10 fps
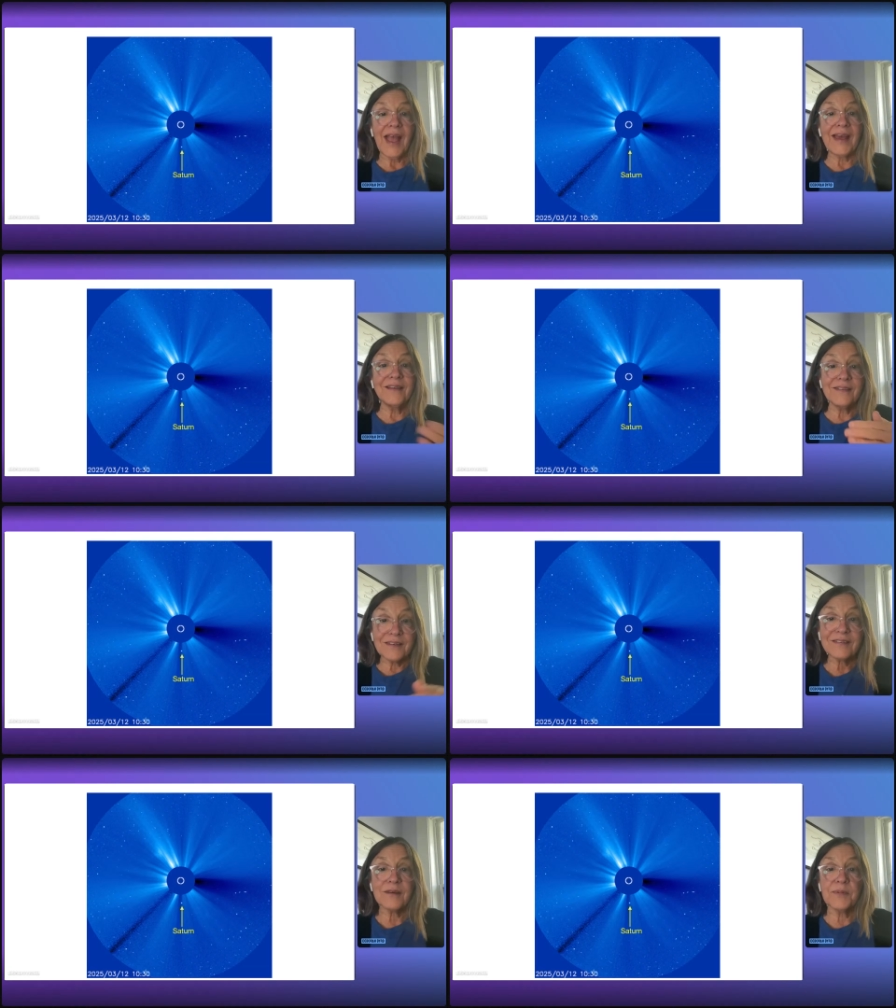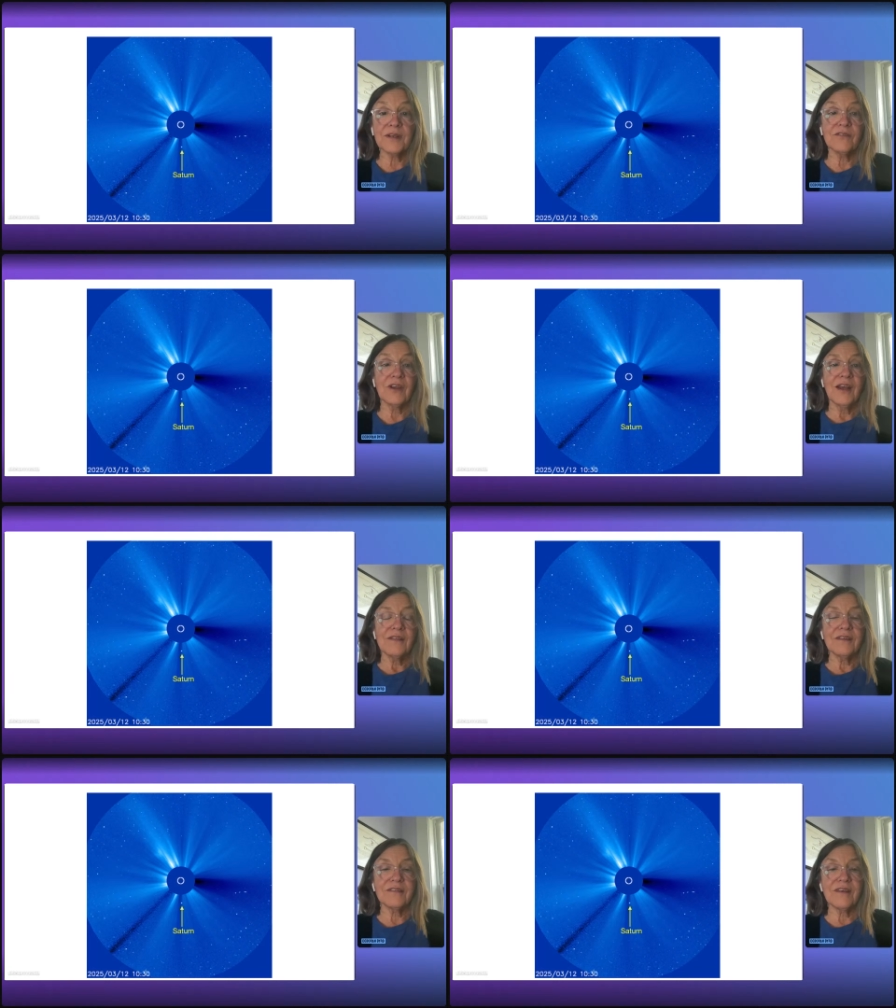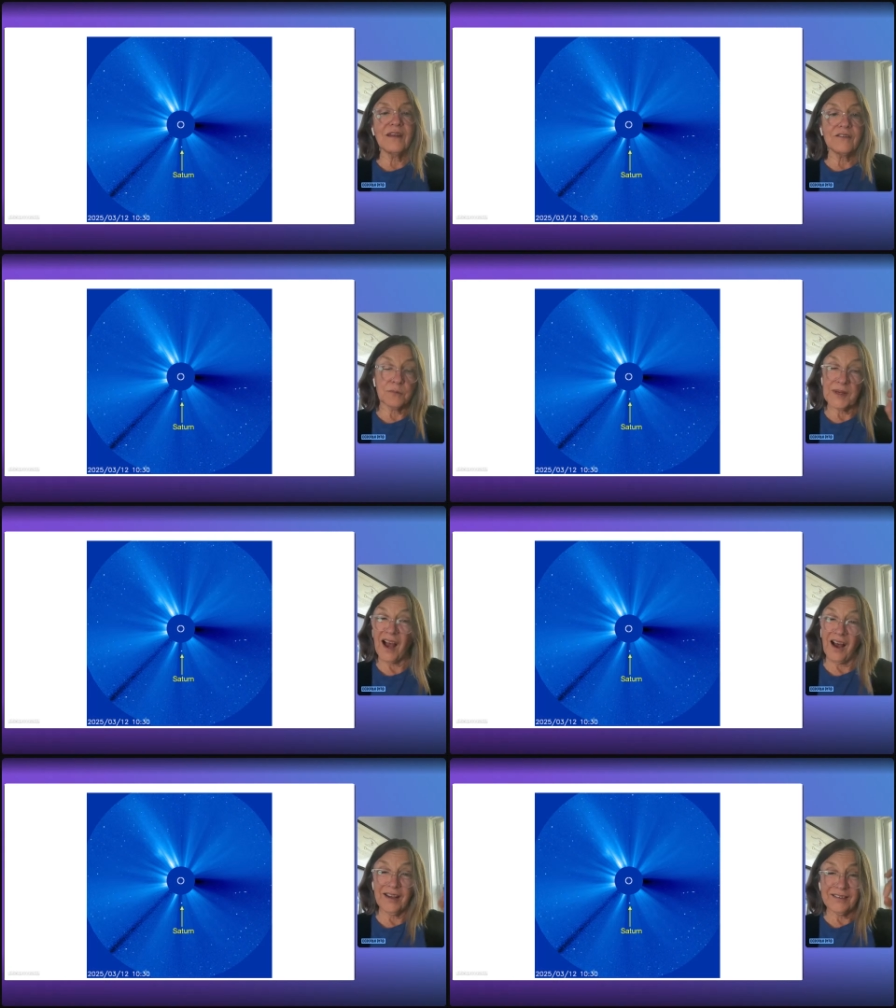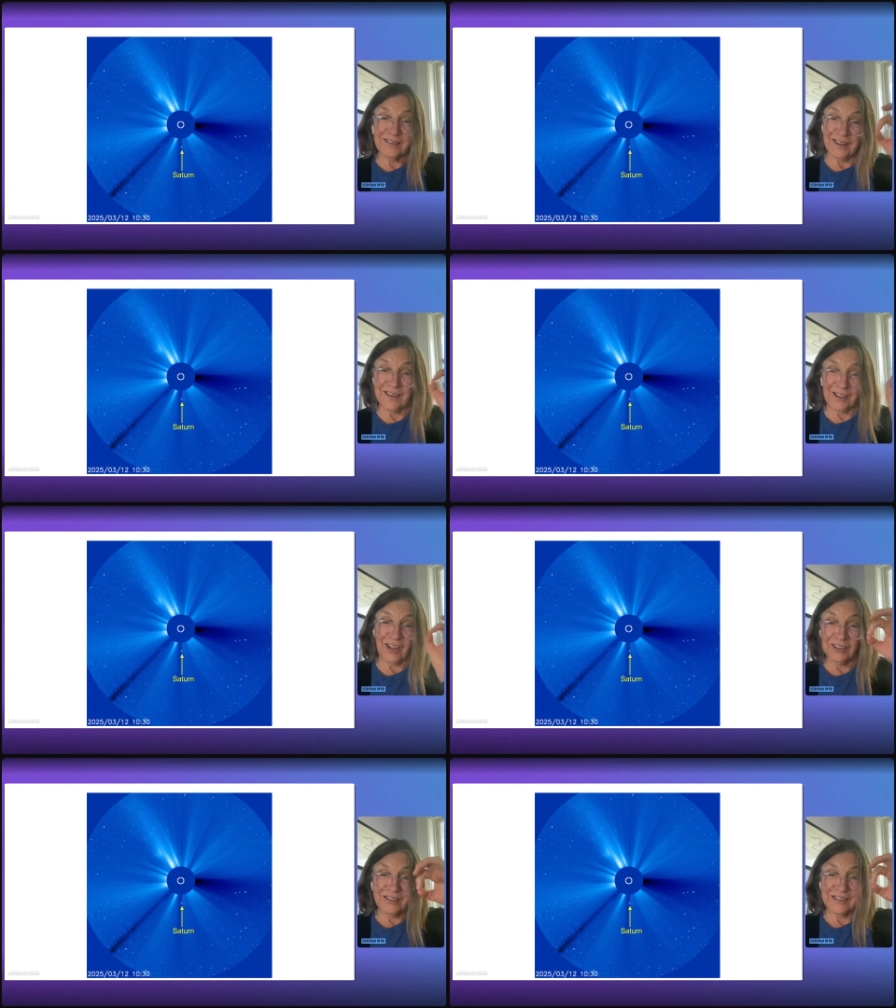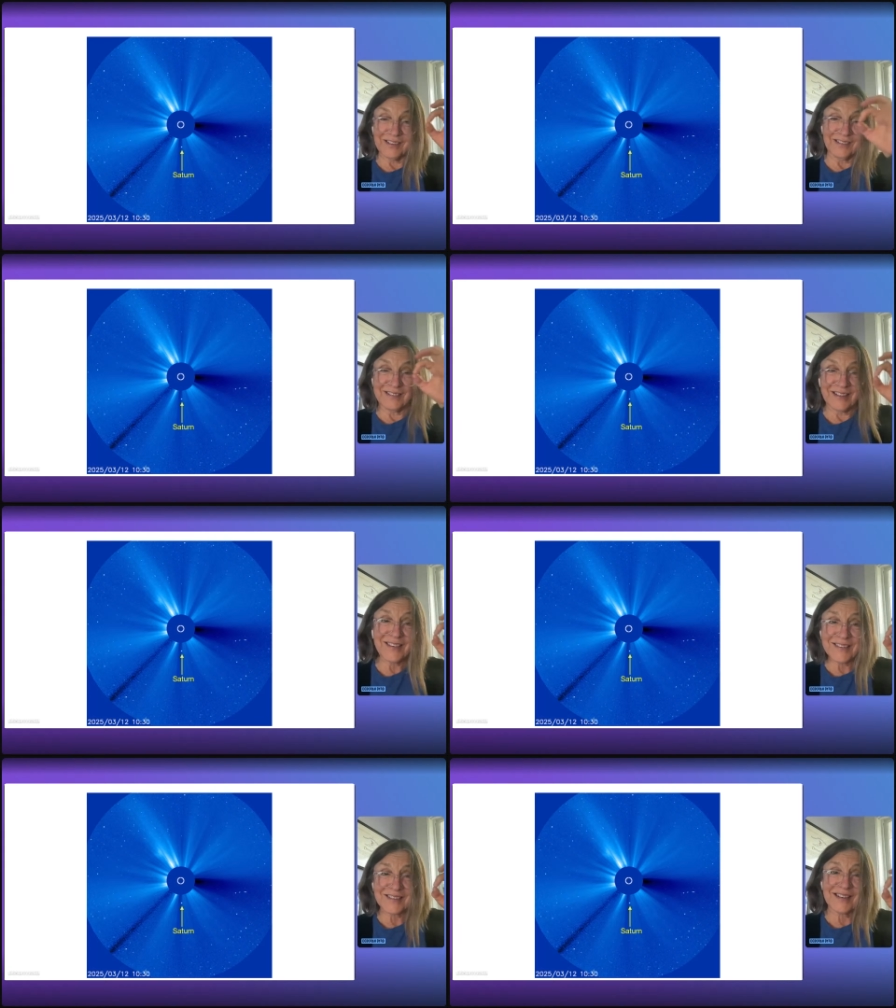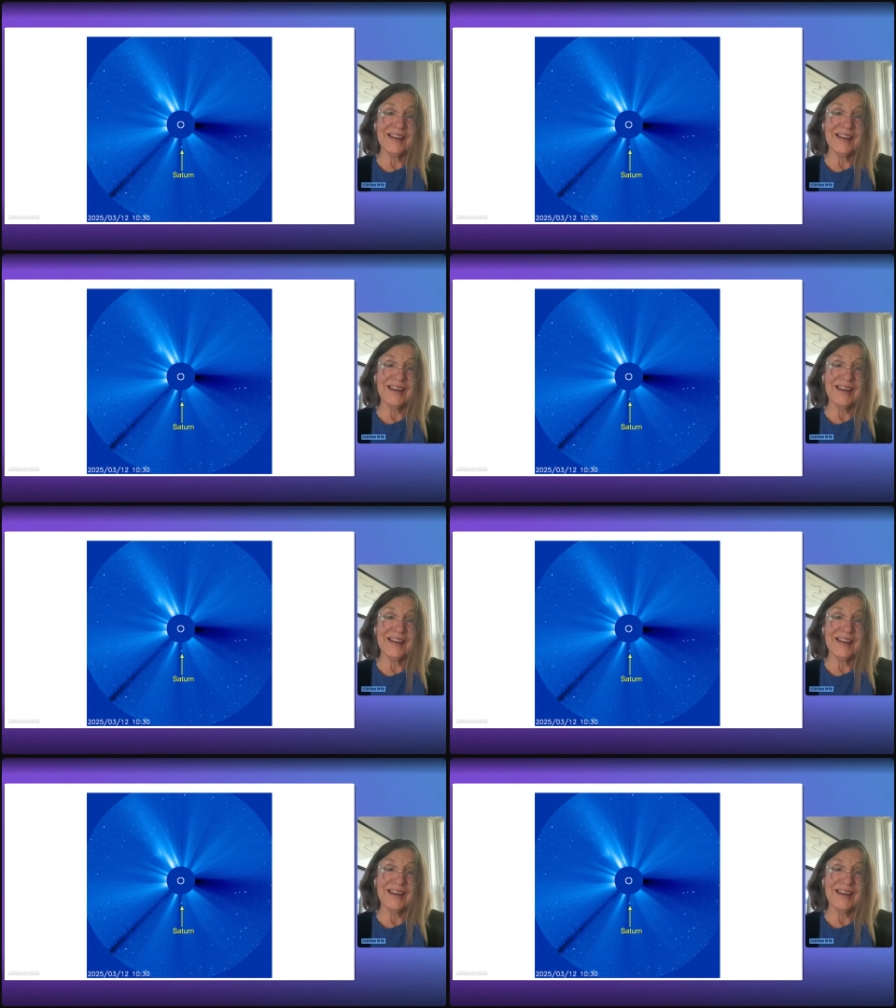And in this image, the sun is behind an occulting disk